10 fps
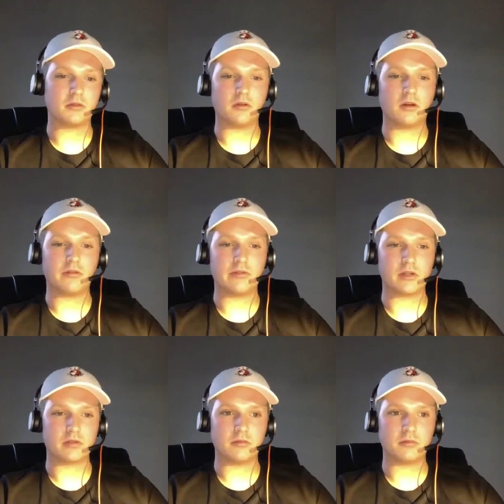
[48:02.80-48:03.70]
of this
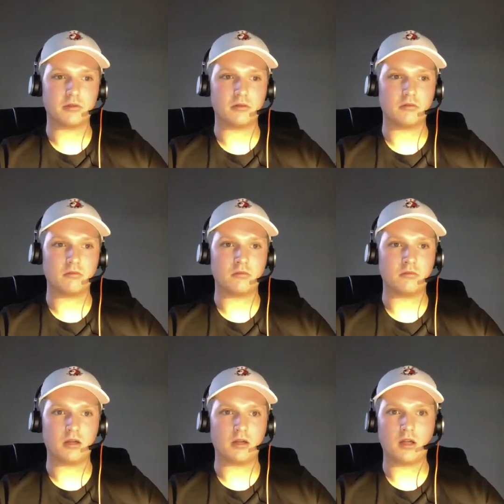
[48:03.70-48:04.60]
group to get a
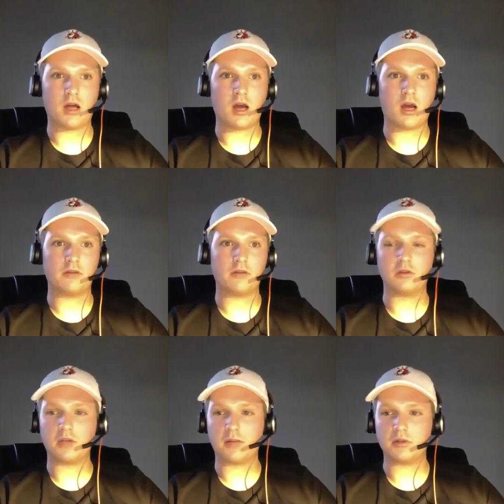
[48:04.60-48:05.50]
lot of new
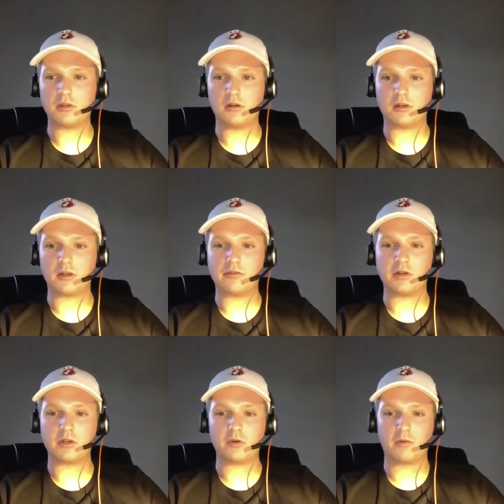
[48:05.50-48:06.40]
chapters started in a very
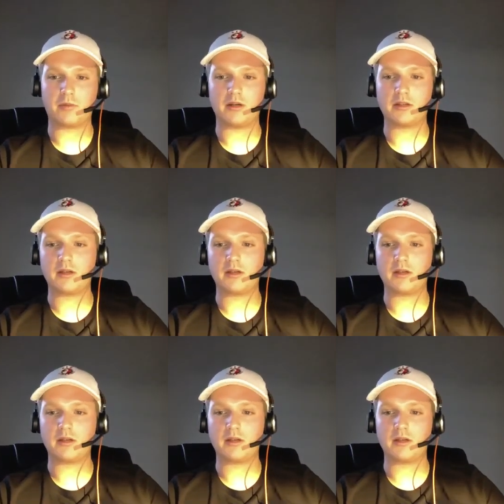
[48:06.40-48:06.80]
short period of time.